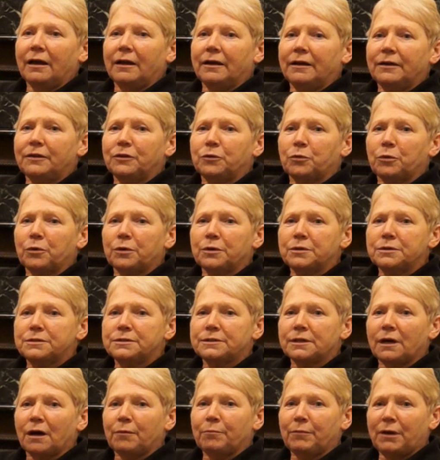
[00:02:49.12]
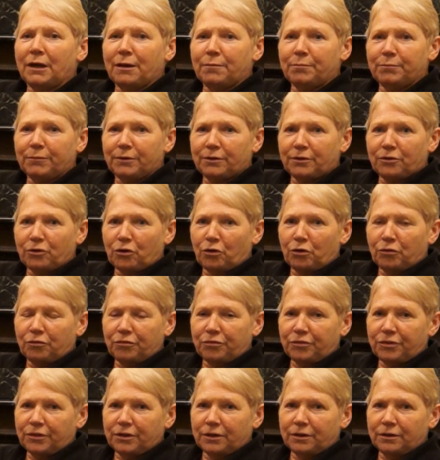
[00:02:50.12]
It was a member
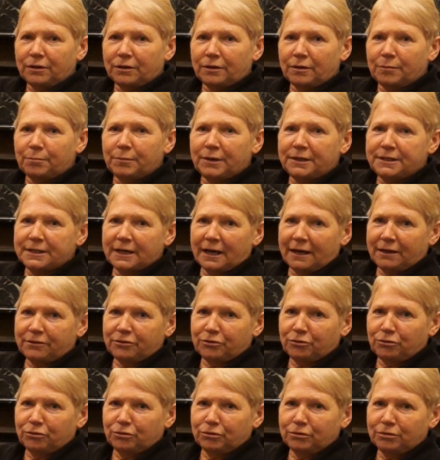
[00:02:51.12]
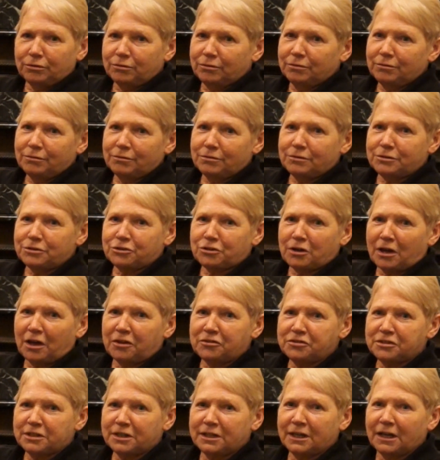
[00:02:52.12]
of the Mid-Atholl
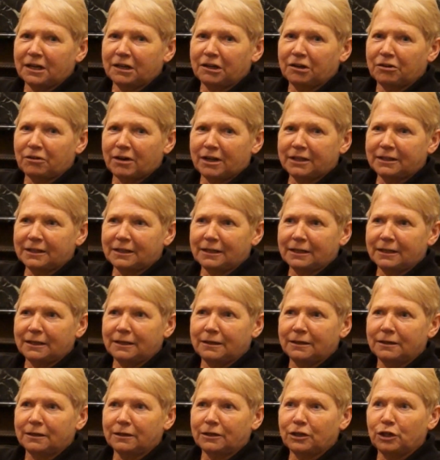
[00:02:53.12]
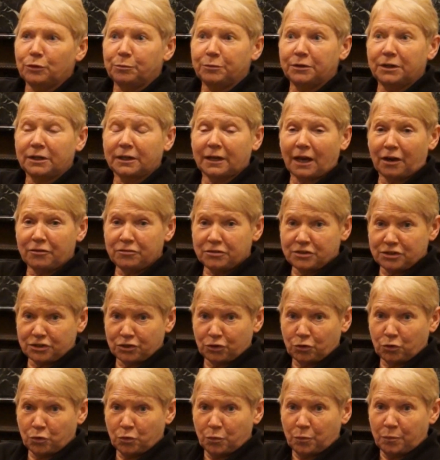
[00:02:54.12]
Strategy and Grantley Community
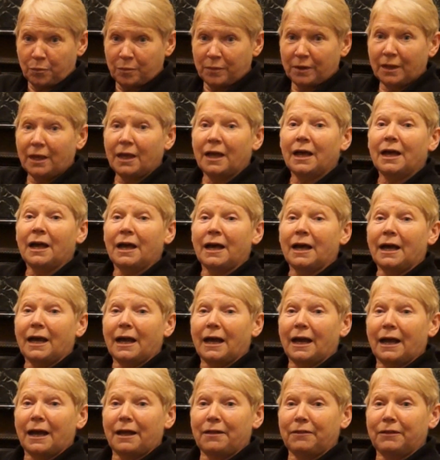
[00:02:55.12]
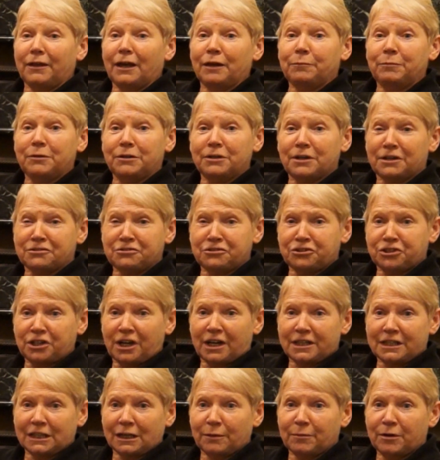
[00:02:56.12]
Council. They had been
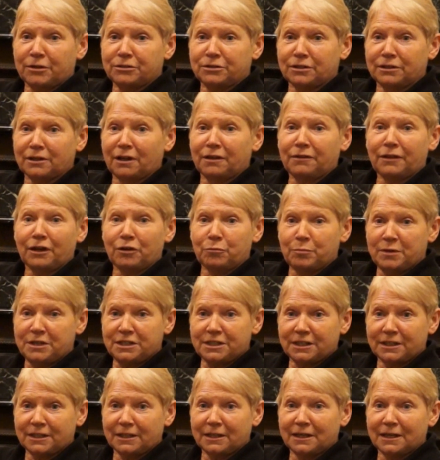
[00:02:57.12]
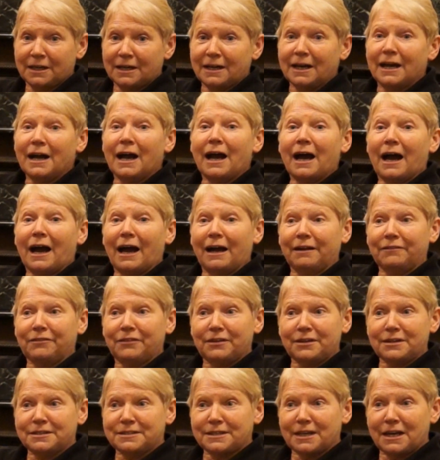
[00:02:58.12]
chatting about it at their meeting and
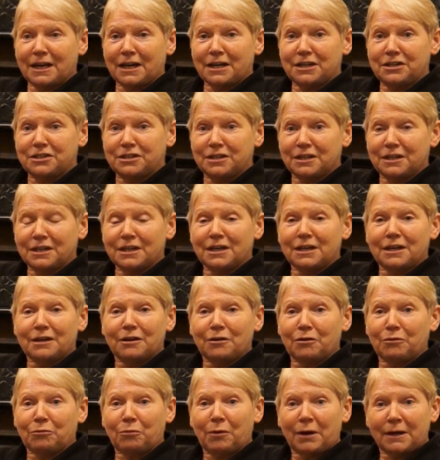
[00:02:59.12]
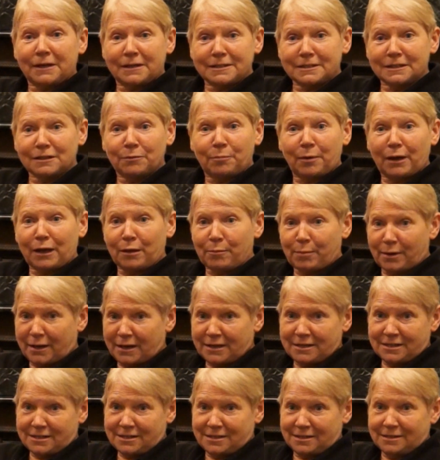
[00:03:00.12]
they said, why doesn't the pipe
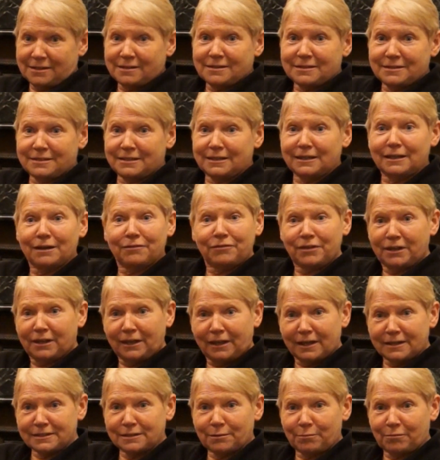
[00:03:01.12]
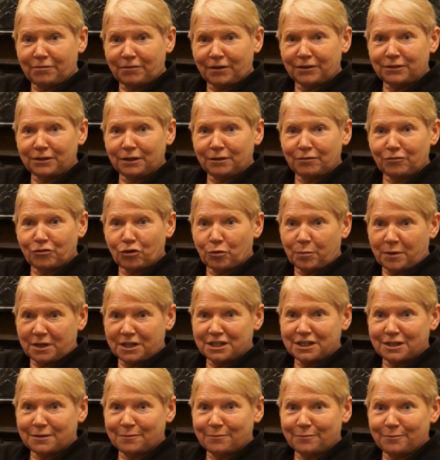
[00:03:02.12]
band see if they can get some funding from
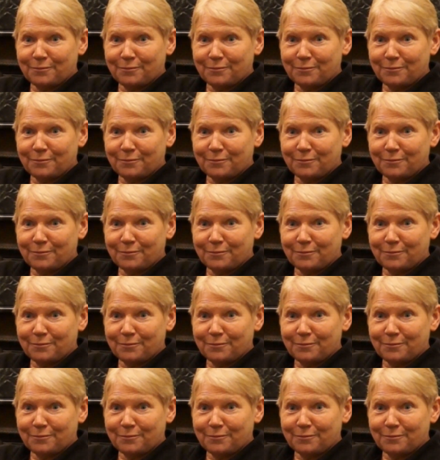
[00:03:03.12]
it?